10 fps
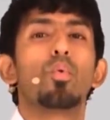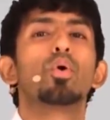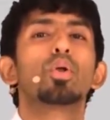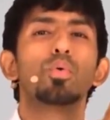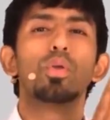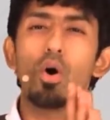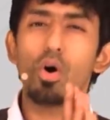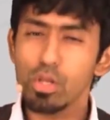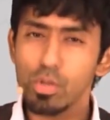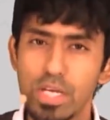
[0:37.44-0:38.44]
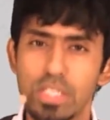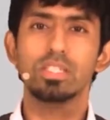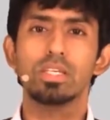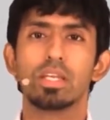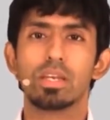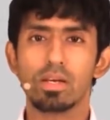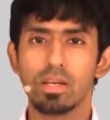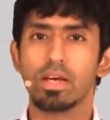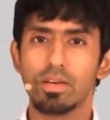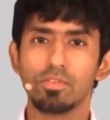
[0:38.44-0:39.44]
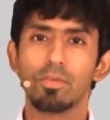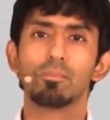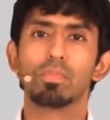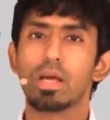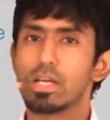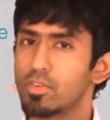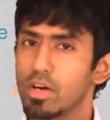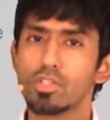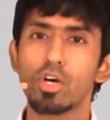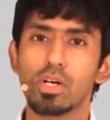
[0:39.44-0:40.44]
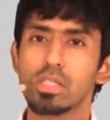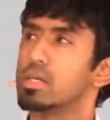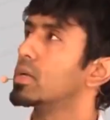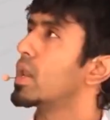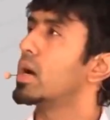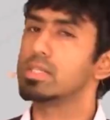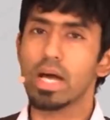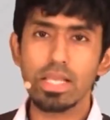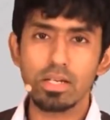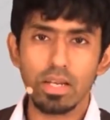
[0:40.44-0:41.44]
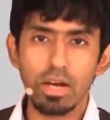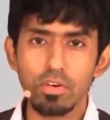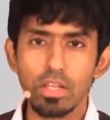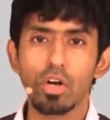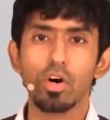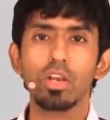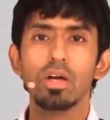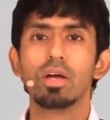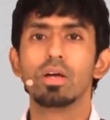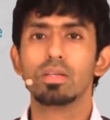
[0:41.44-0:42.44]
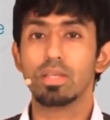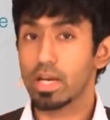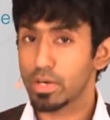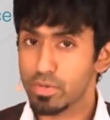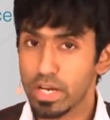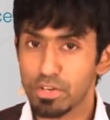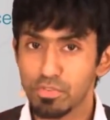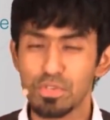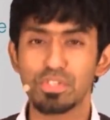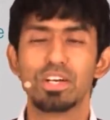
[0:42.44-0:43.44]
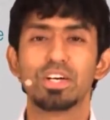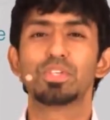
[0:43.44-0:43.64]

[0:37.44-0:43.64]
What you will always see in real life, as far as you're concerned, are, is either gravity or the electrostatic force.